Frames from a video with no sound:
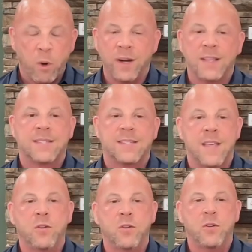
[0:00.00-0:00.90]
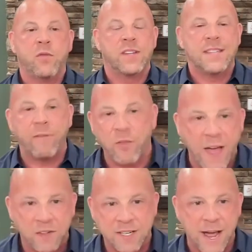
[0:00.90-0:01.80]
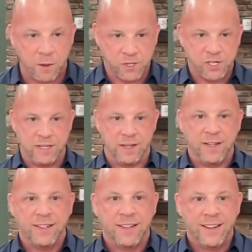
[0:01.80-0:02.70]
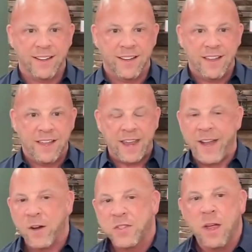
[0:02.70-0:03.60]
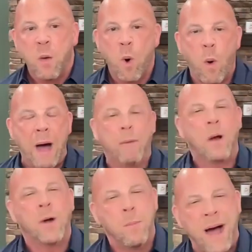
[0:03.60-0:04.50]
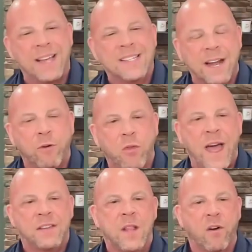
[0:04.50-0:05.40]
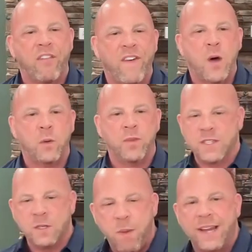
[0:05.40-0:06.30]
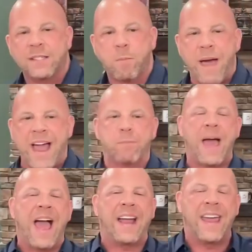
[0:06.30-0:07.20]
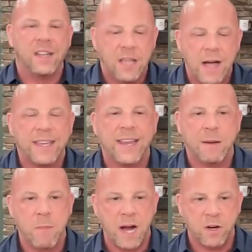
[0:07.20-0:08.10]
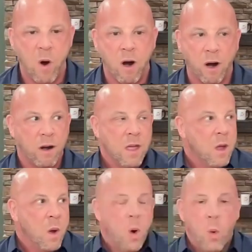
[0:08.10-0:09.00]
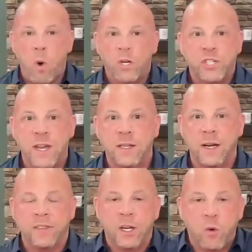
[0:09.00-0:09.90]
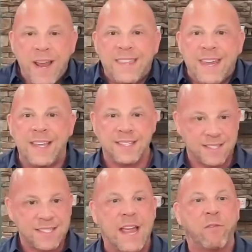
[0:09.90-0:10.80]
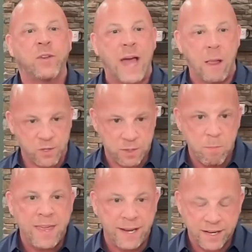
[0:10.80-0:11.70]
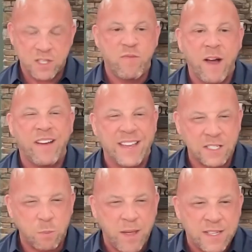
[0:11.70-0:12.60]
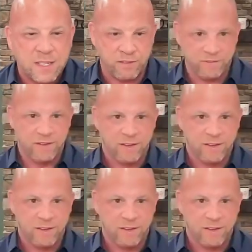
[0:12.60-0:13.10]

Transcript: we're going to sell to you for several $1,000s, Sheila. And here's the, well, why would I want to buy a several $1,000 phone that's as big as a backpack and lug it in my car? Well, Sheila, the great thing is it's several dollars a minute. It's very expensive.